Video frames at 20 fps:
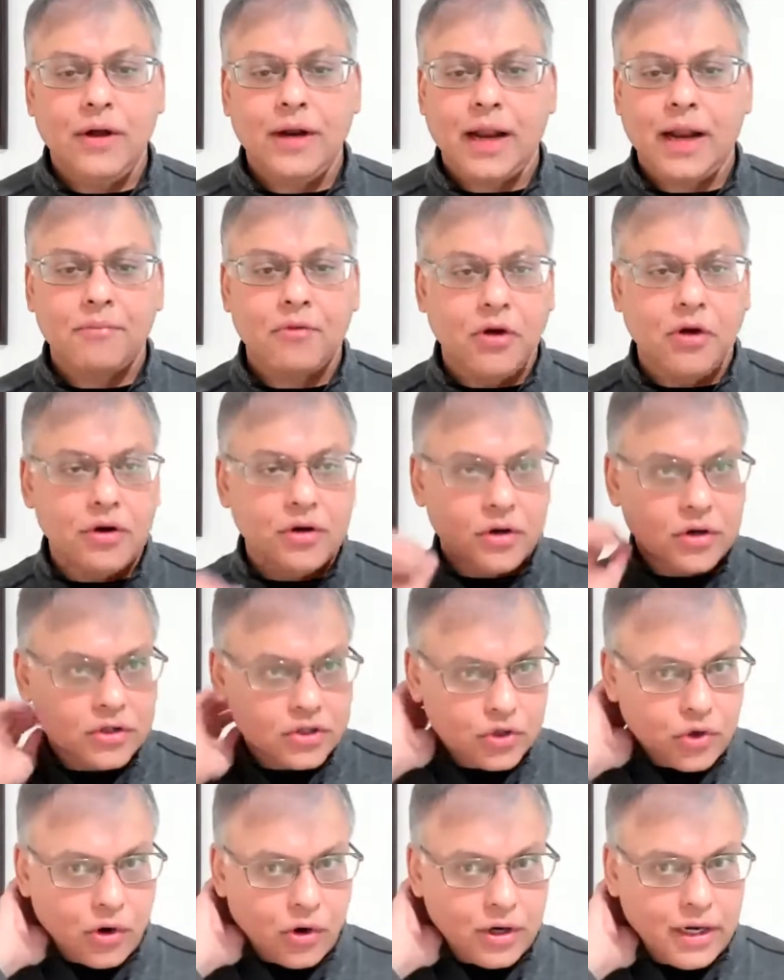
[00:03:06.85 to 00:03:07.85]
And I'm going to
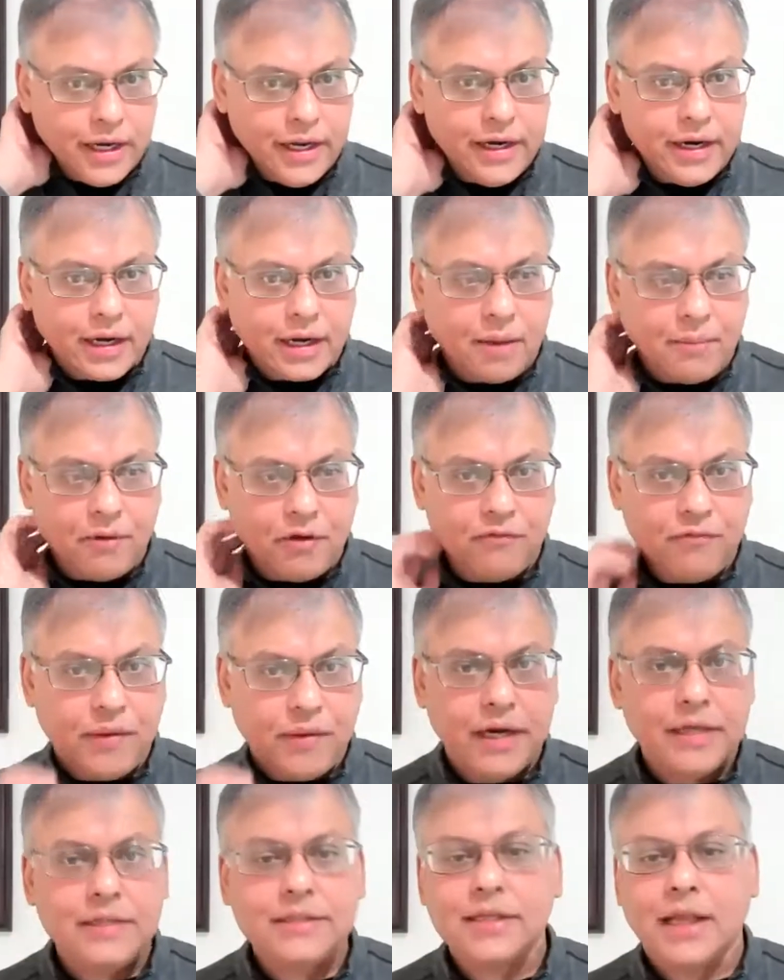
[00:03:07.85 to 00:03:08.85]
shortly, in a couple of
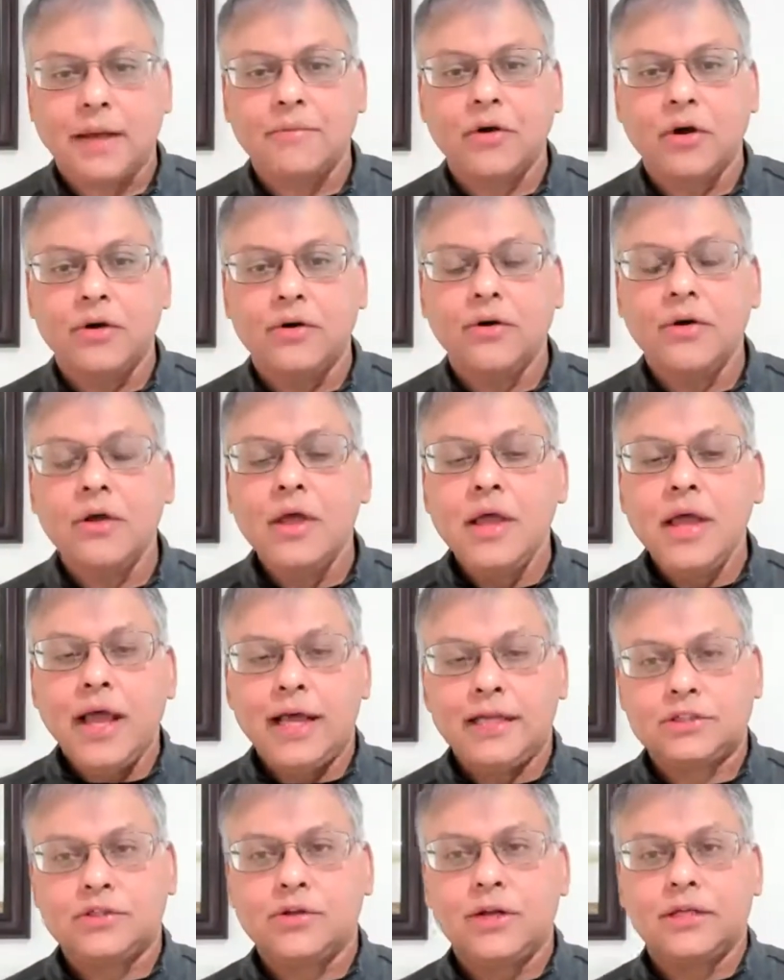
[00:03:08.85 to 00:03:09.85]
minutes,
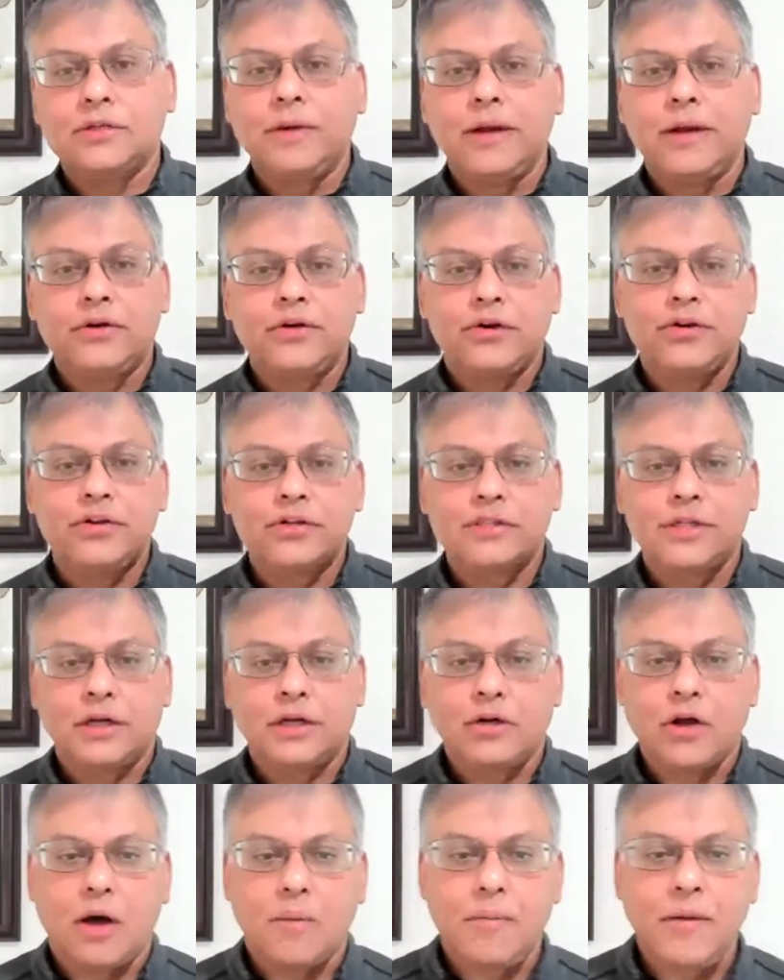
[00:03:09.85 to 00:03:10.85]
as soon as we introduce the
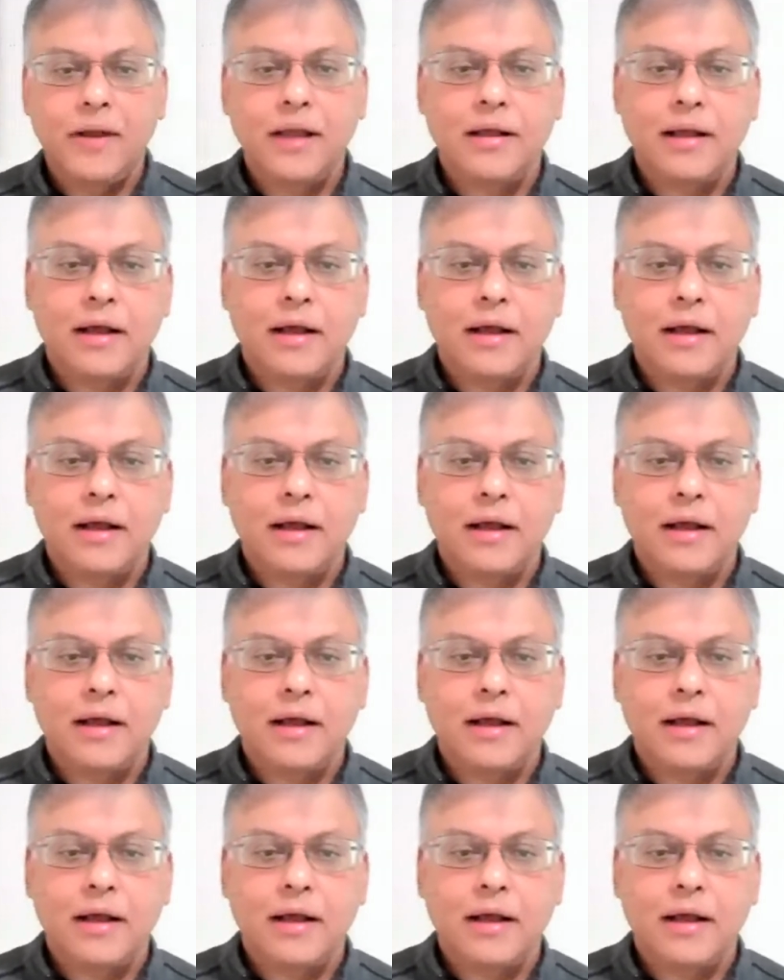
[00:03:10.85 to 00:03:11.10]
topic,